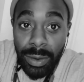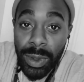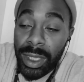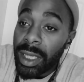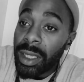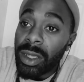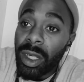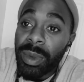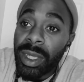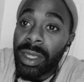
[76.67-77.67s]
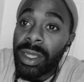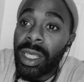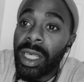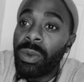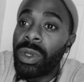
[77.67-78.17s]
Once again, it's coming in to
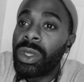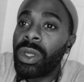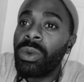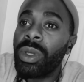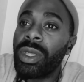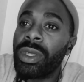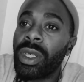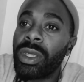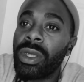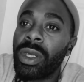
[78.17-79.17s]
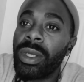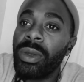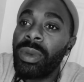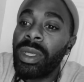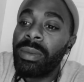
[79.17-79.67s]
check in with y'all. I wanted to talk to y'all a little
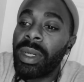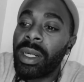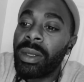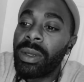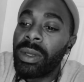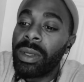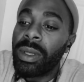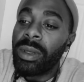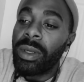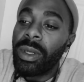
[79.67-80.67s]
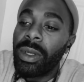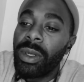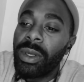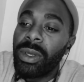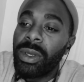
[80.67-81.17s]
bit about
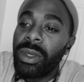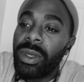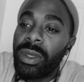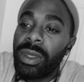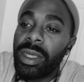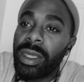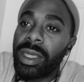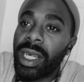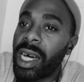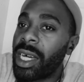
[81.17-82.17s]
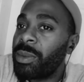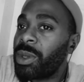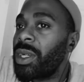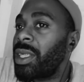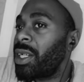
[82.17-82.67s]
just the
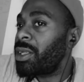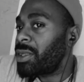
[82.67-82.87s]
times right now.